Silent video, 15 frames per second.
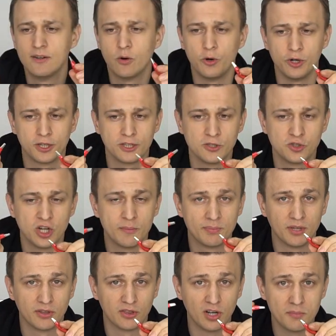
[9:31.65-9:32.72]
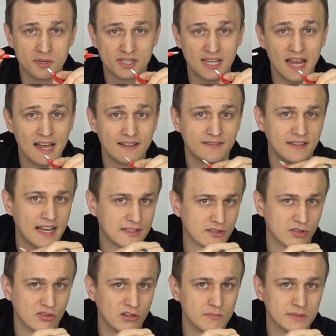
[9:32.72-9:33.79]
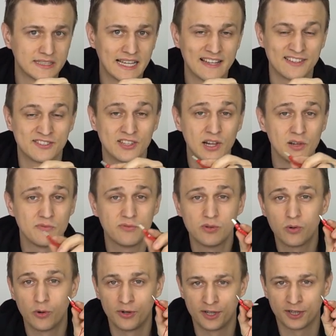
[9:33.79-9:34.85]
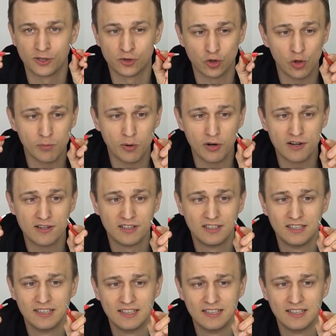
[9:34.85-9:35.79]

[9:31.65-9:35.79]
or you can jump the thermostat at the thermostat itself or the control board.